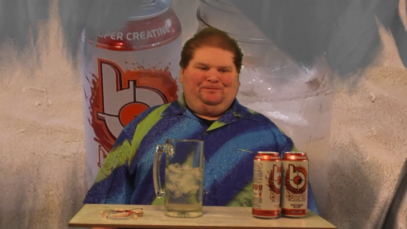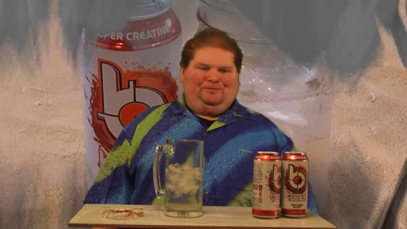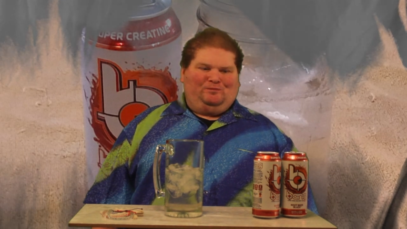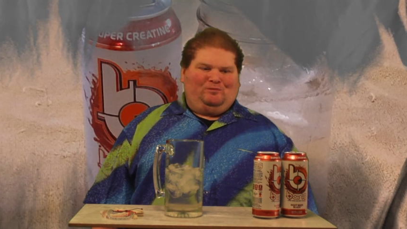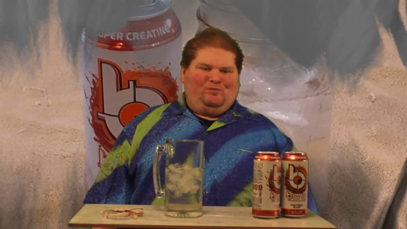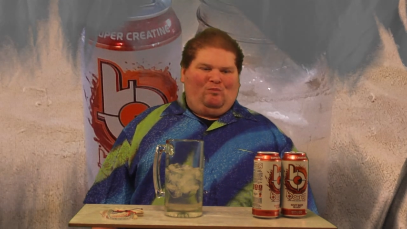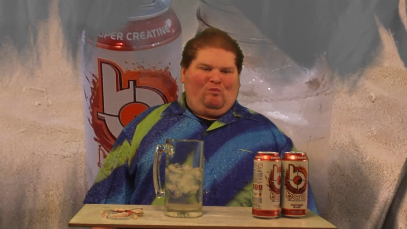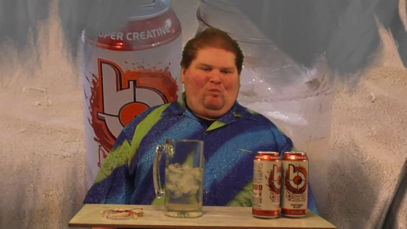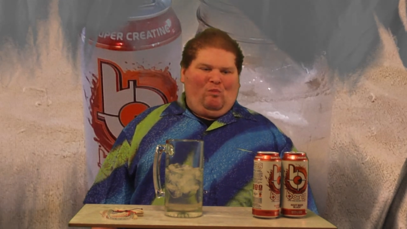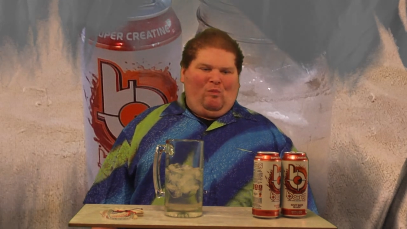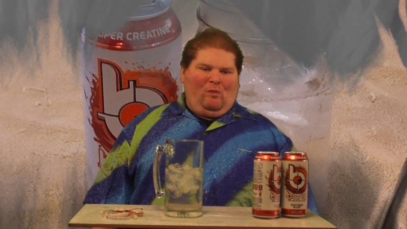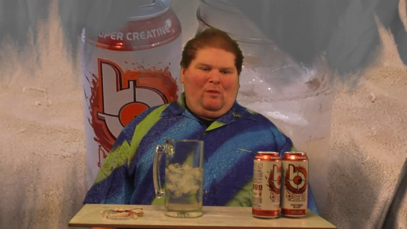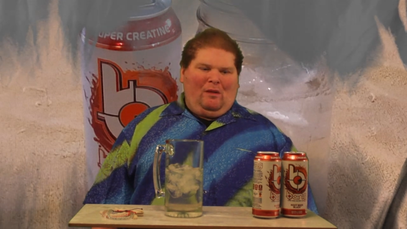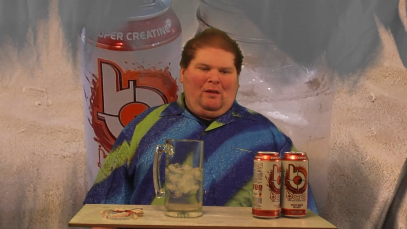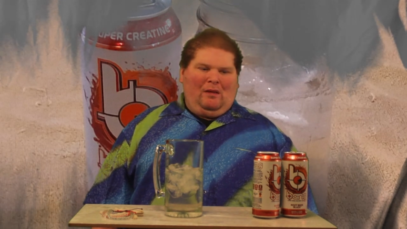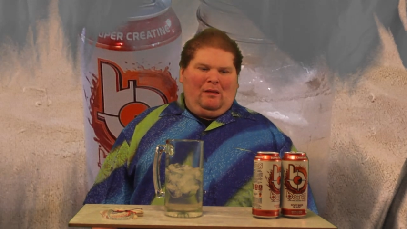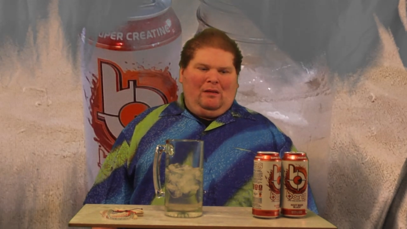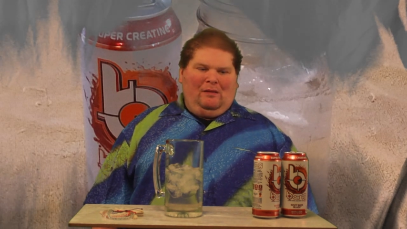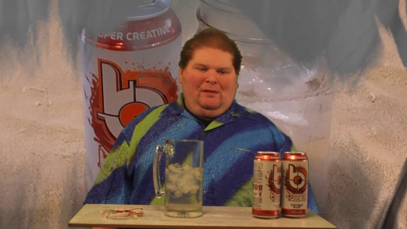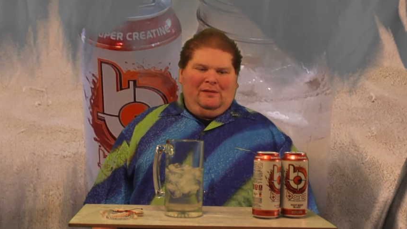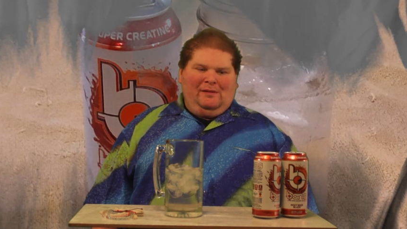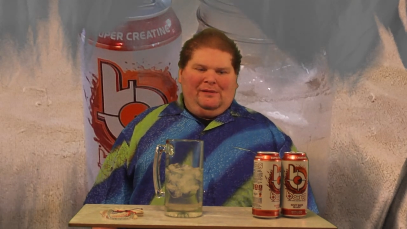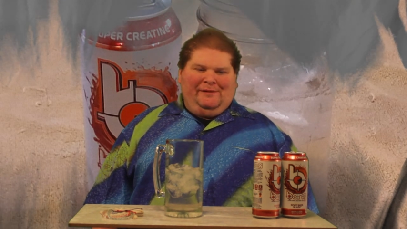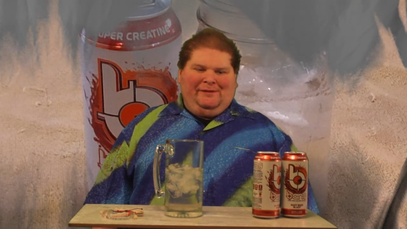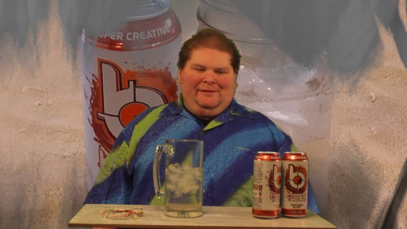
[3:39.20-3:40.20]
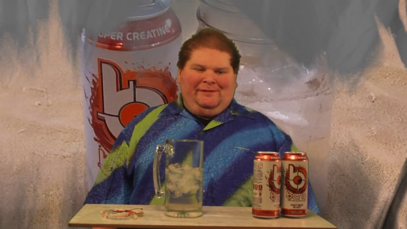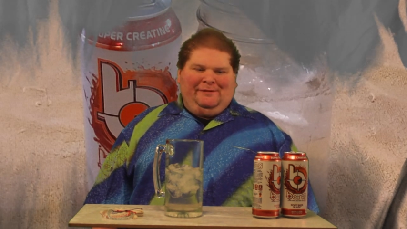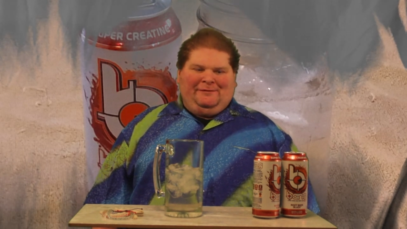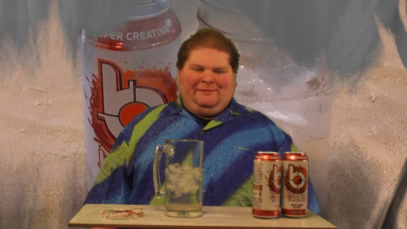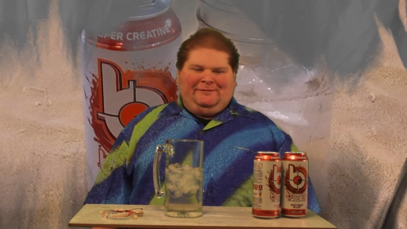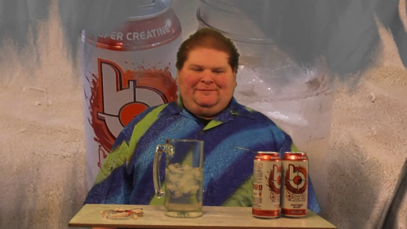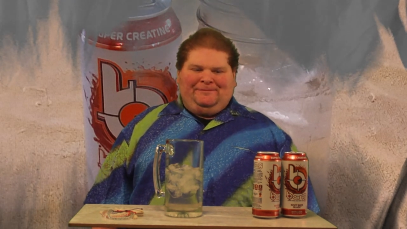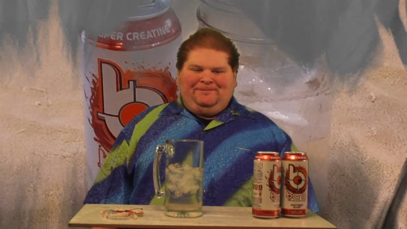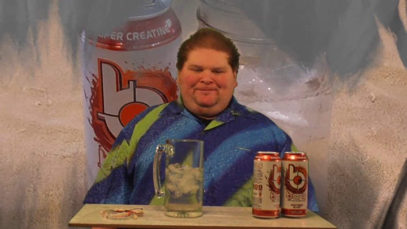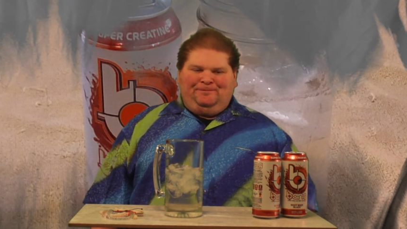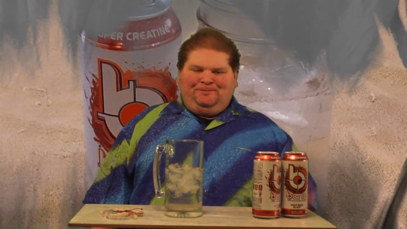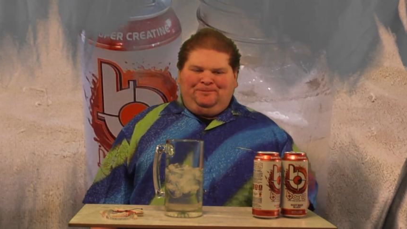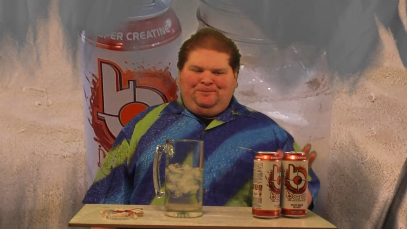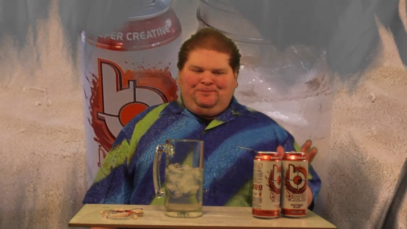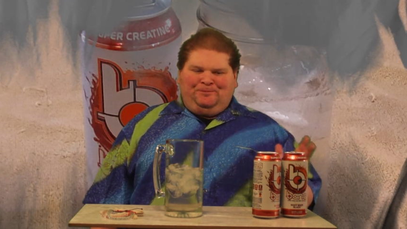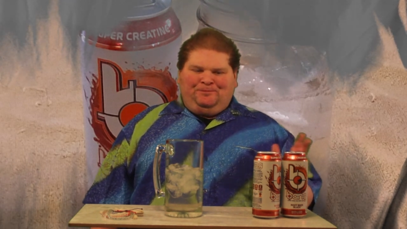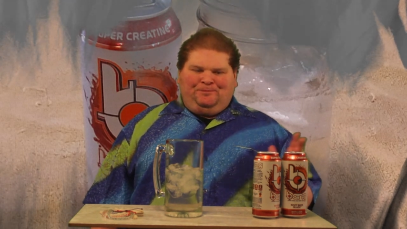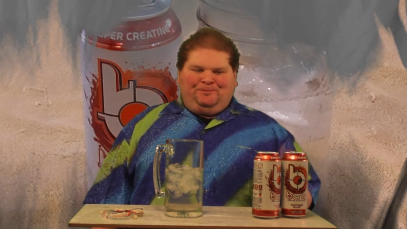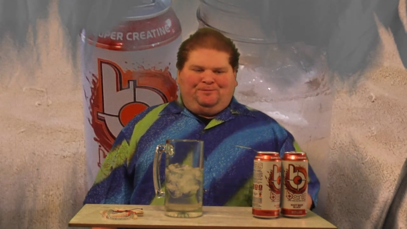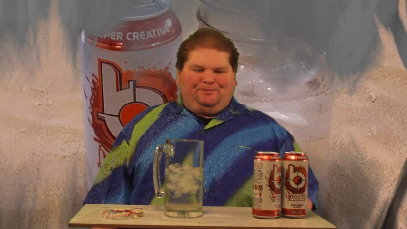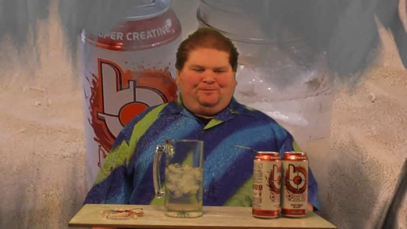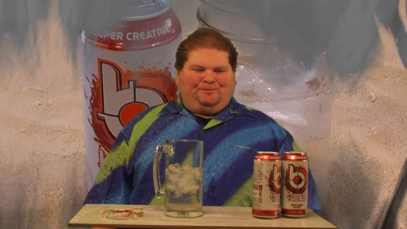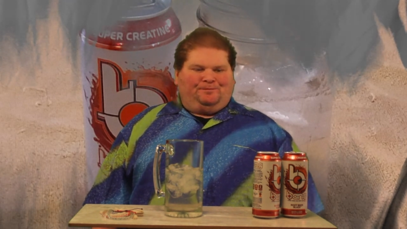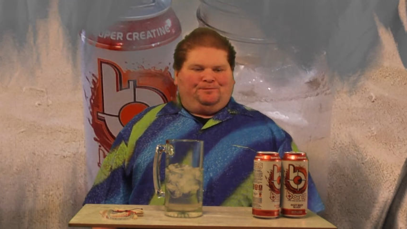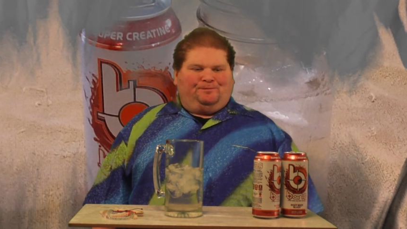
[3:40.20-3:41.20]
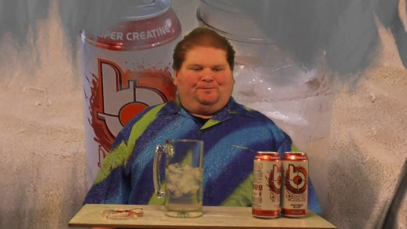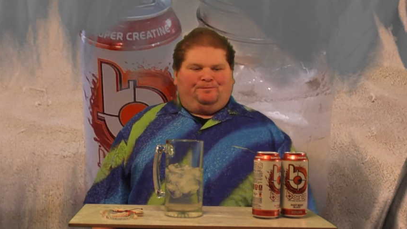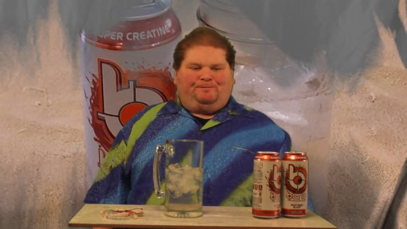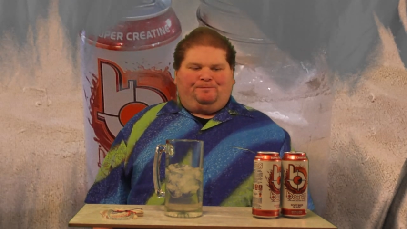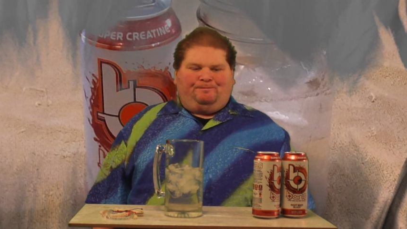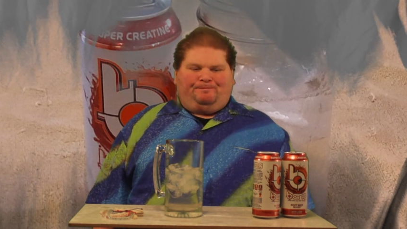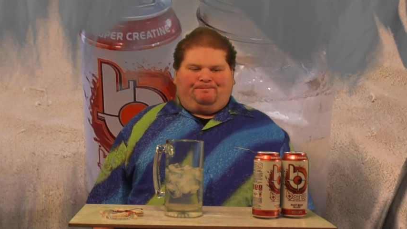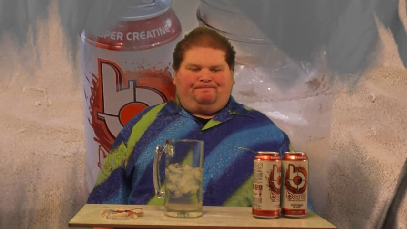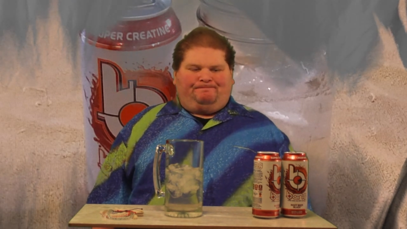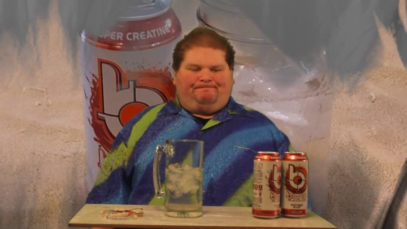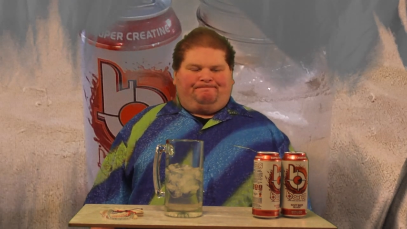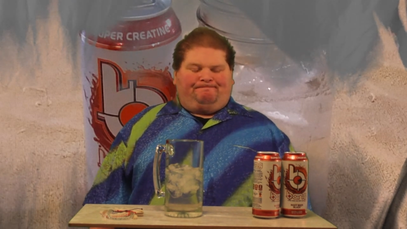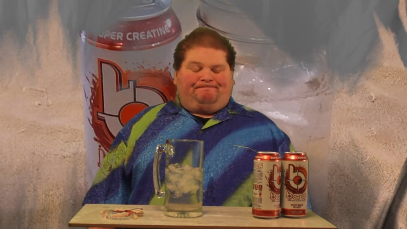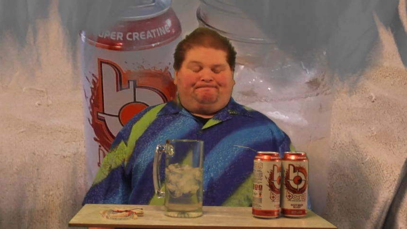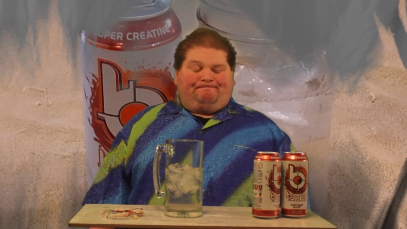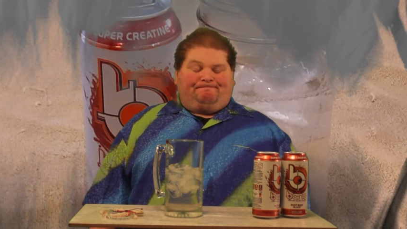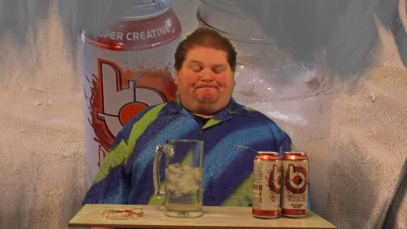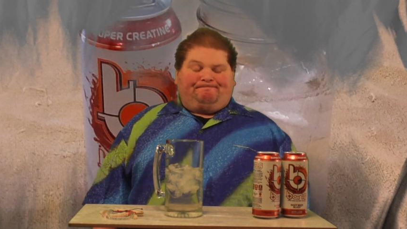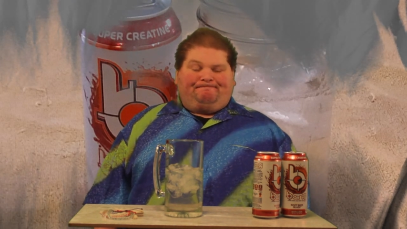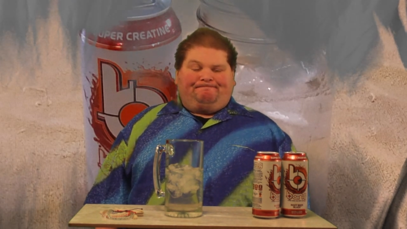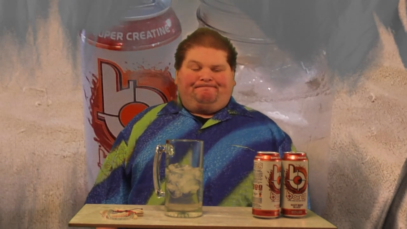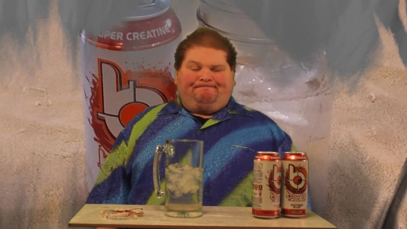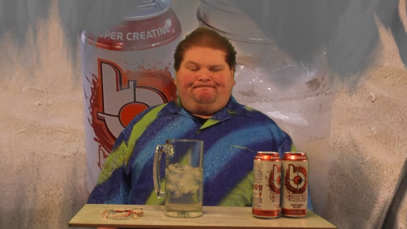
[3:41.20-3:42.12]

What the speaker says: [no speech]